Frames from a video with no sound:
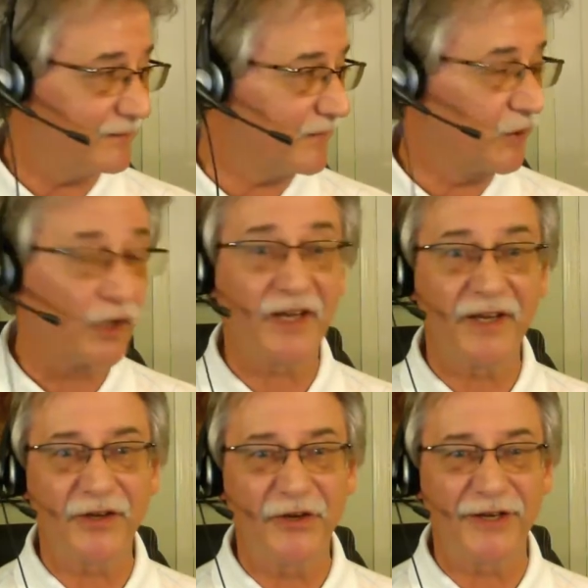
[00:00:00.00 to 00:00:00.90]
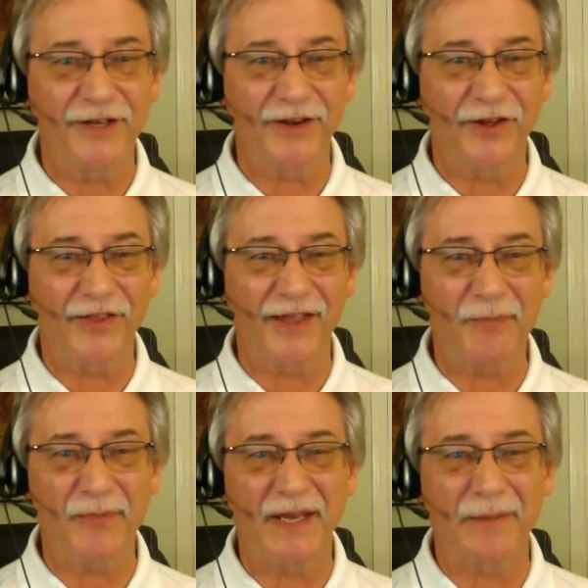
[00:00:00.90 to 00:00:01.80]
looking good and all
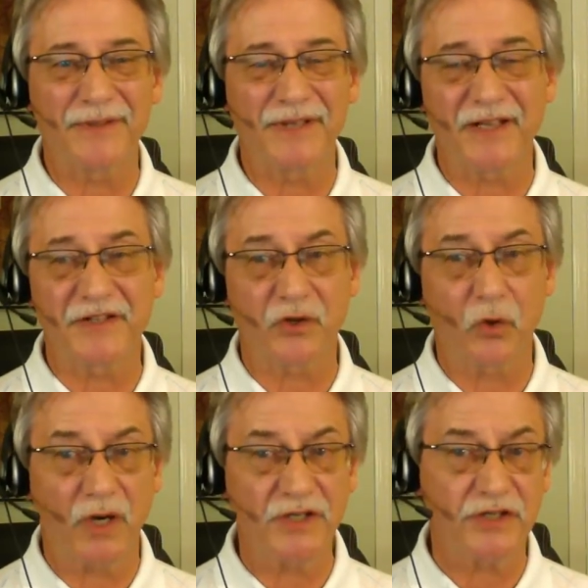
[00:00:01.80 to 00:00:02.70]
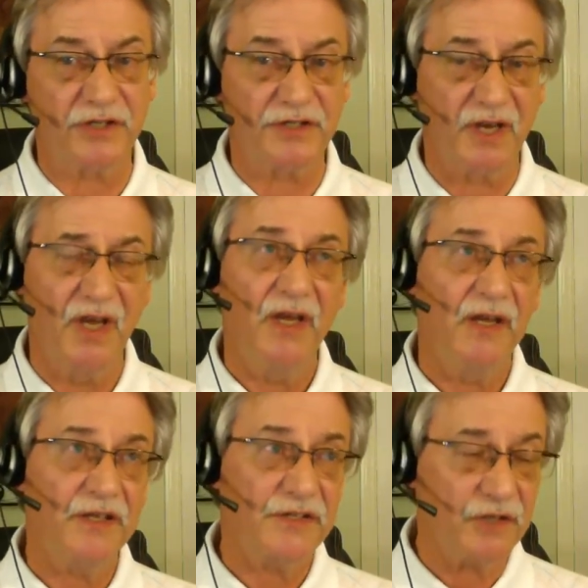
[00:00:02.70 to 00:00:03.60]
that, being able to answer questions.
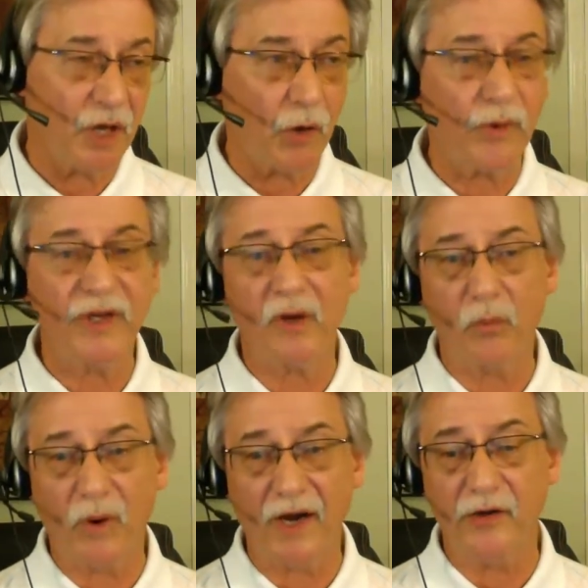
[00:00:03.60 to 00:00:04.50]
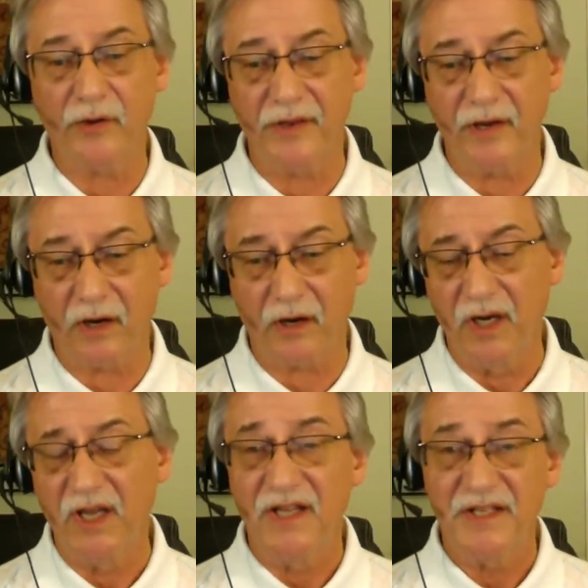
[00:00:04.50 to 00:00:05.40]
It's knowing why you're there.
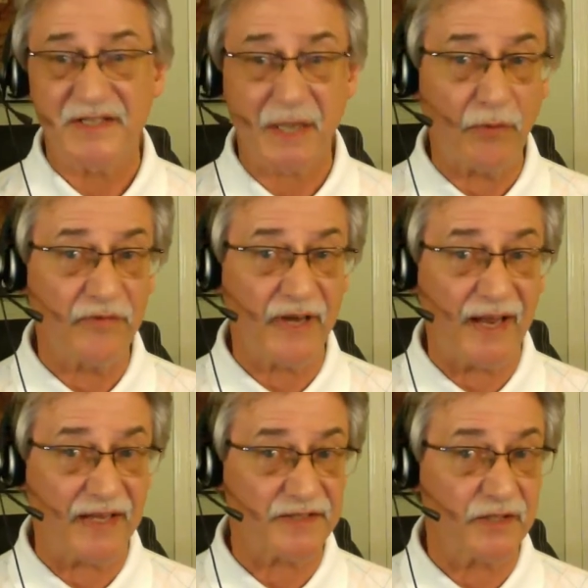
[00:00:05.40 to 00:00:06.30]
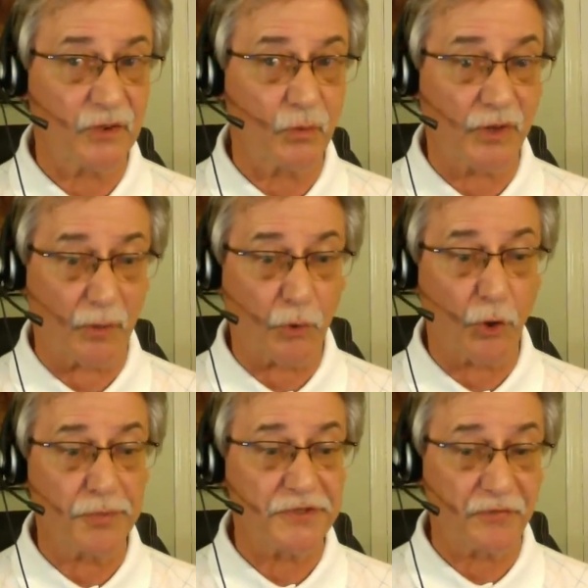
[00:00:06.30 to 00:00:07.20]
Some of it has to do with our
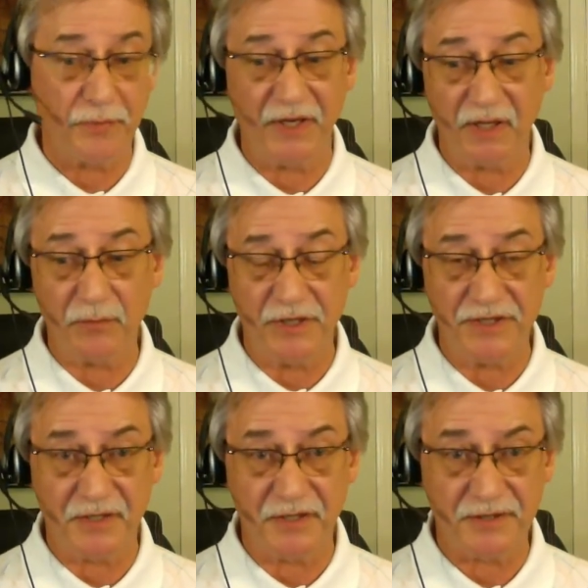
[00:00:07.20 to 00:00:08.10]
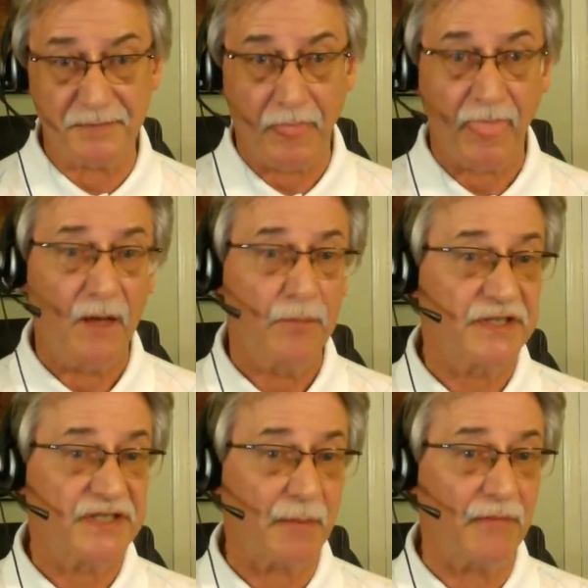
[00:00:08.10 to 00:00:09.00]
purpose for being in business, but
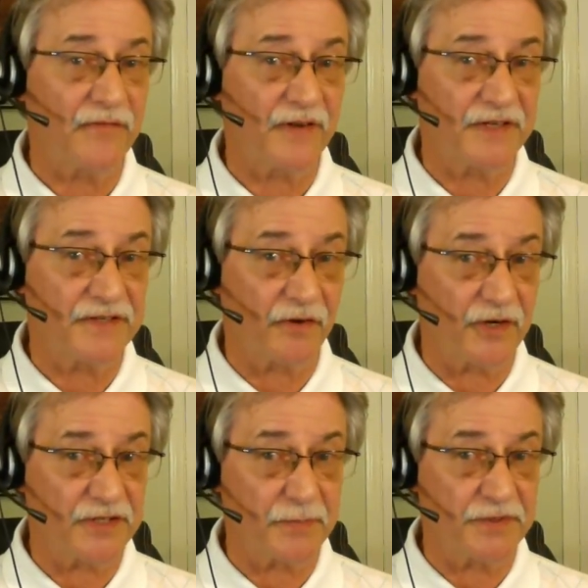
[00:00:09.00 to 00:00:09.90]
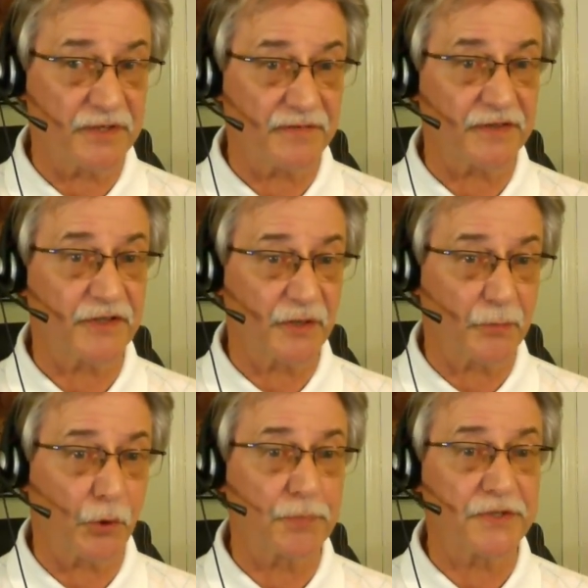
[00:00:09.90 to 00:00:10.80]
some of it is very specific to the
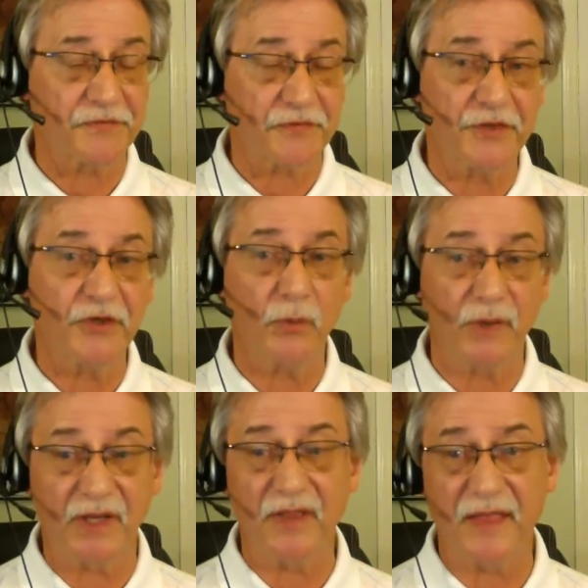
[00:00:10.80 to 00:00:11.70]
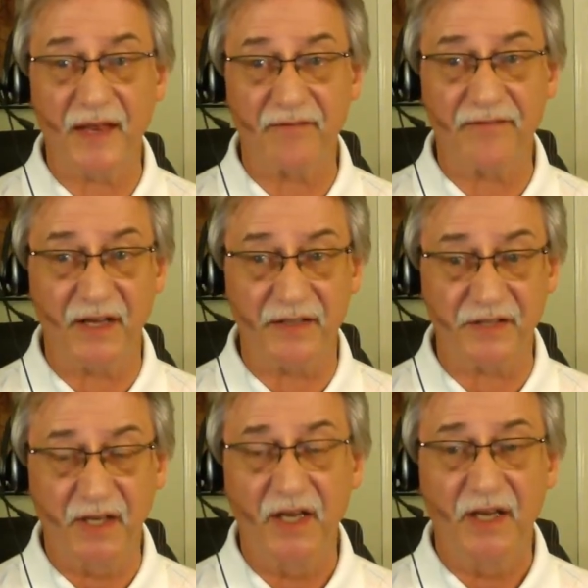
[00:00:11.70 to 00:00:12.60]
purpose for doing that event.
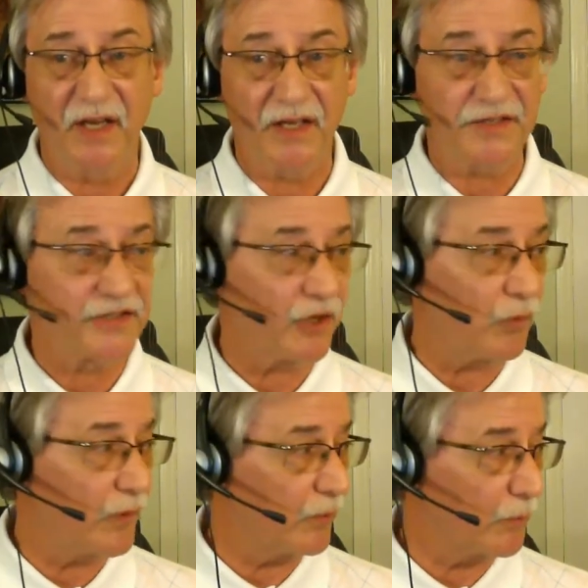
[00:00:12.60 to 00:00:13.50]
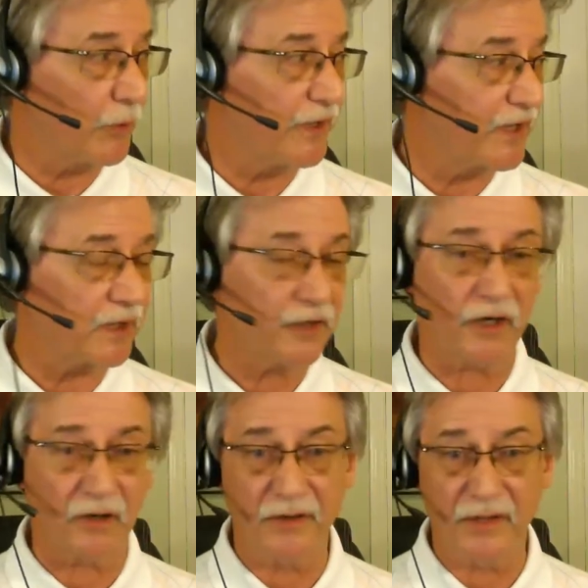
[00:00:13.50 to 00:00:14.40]
And so we were pretty
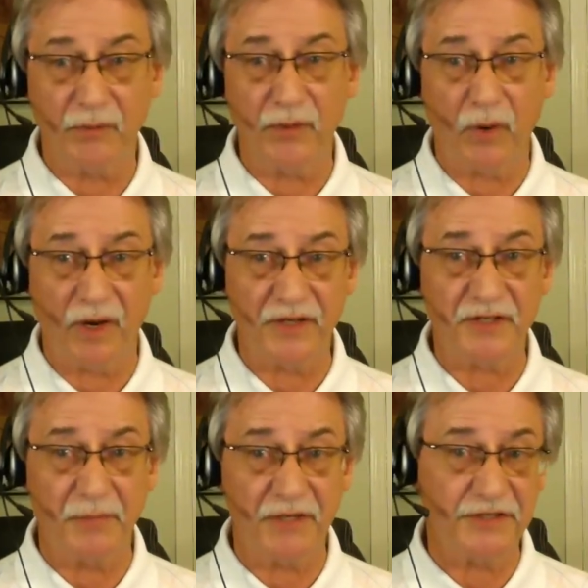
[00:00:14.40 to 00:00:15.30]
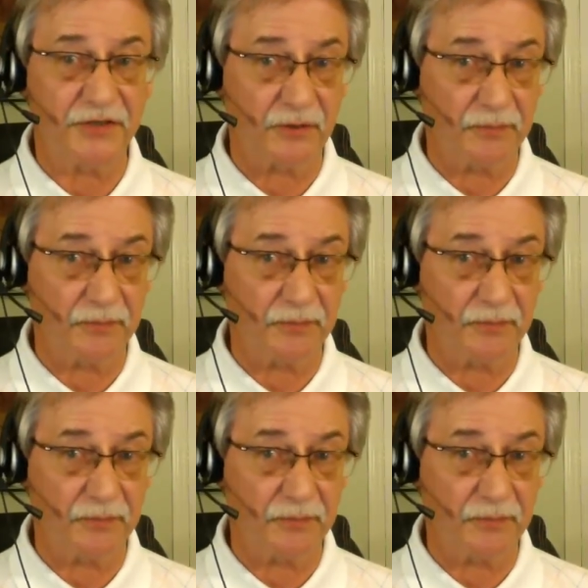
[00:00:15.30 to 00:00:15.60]
clear that we wanted to meet certain